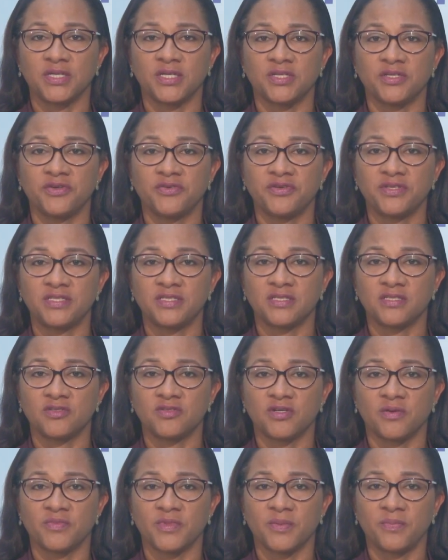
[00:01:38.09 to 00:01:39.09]
increases
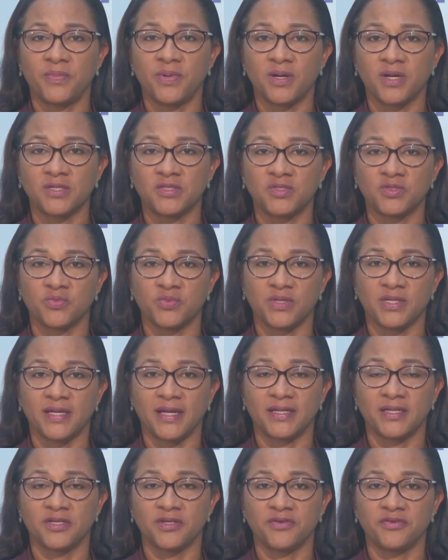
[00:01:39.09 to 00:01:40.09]
from the past week
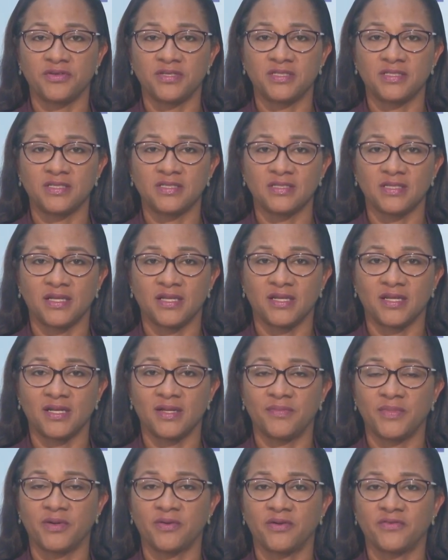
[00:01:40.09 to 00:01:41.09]
and increases in the
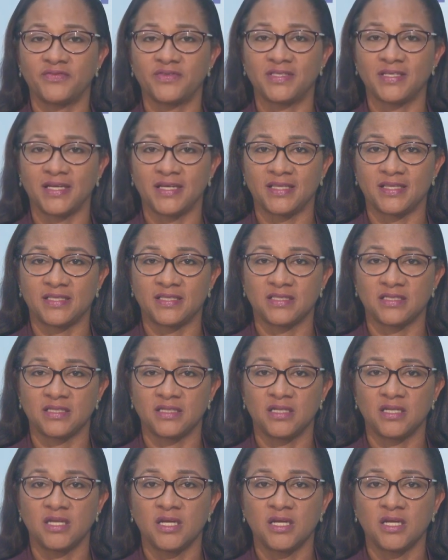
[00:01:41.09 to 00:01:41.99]
number of deaths.